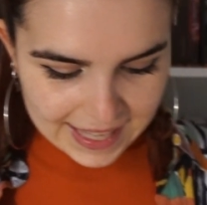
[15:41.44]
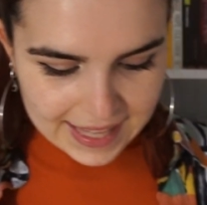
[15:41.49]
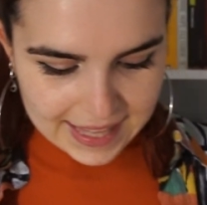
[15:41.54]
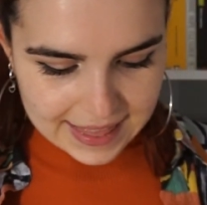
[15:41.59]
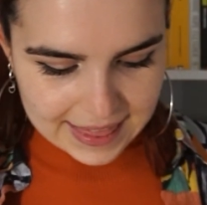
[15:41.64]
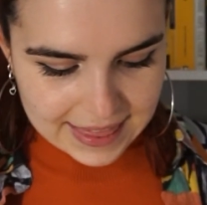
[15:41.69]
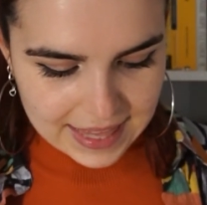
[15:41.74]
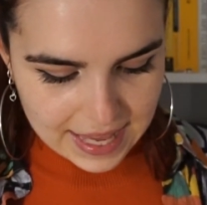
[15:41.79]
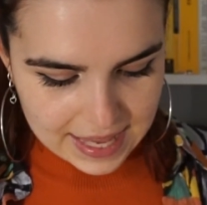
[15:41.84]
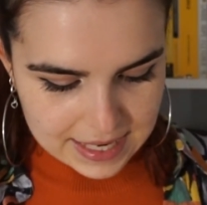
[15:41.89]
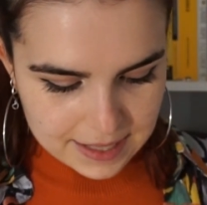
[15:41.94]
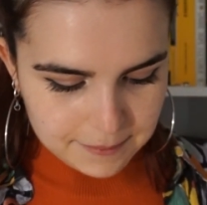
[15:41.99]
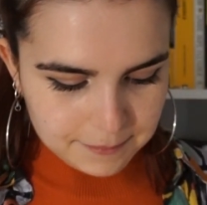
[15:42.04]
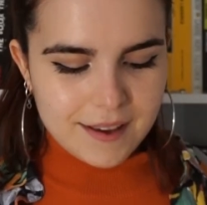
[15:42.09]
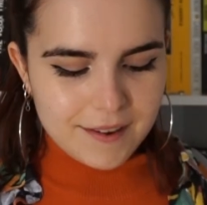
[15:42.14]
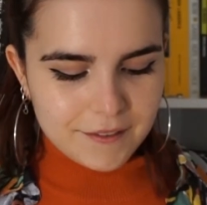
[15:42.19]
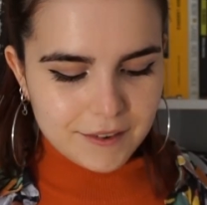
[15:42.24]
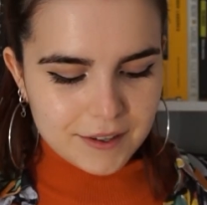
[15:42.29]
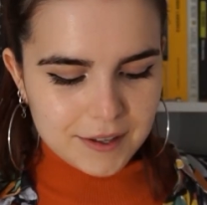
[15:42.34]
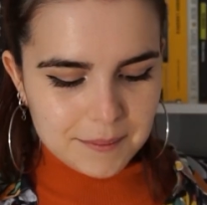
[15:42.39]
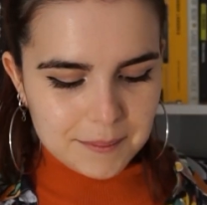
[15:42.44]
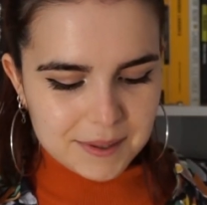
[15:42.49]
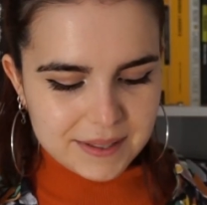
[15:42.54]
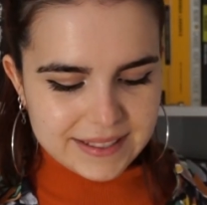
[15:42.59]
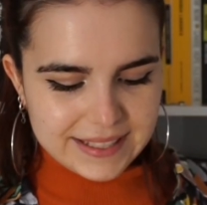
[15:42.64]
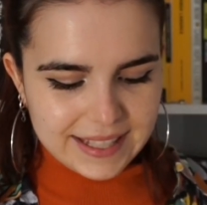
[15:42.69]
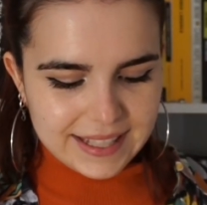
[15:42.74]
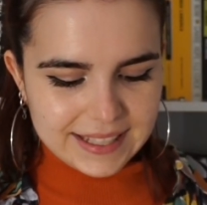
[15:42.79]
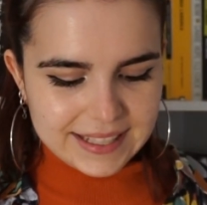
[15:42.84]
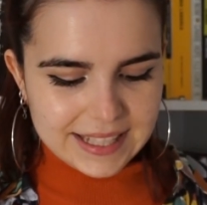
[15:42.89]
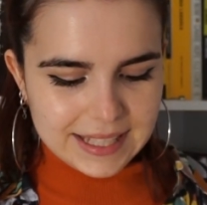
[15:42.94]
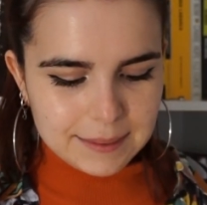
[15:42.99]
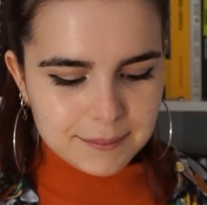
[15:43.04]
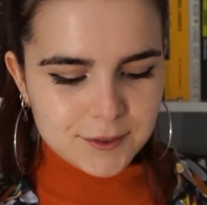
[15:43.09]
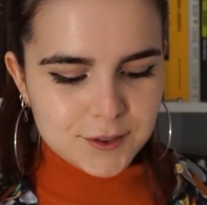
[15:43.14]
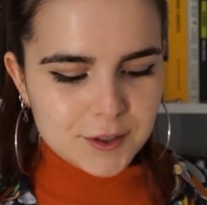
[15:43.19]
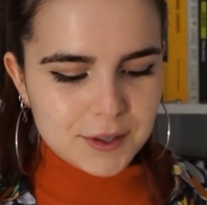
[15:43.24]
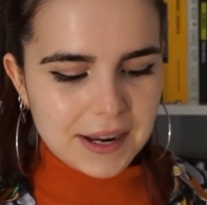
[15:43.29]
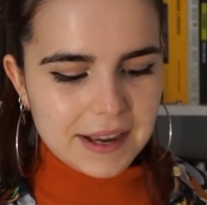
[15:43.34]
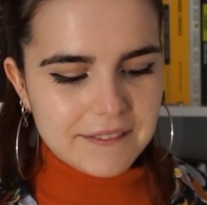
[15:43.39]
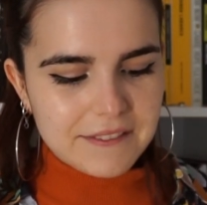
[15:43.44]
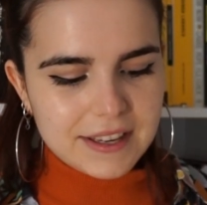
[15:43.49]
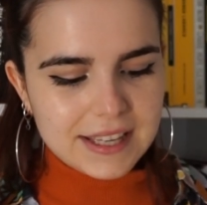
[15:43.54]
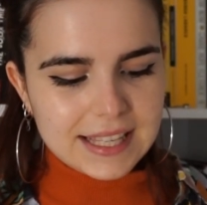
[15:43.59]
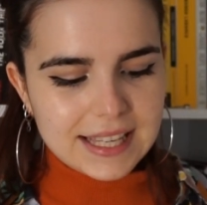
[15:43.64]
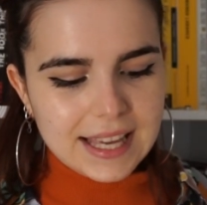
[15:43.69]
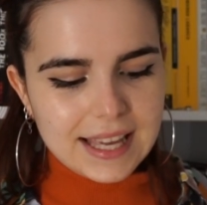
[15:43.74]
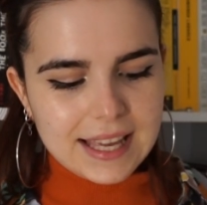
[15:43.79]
Then, for number 10, Keep Driving.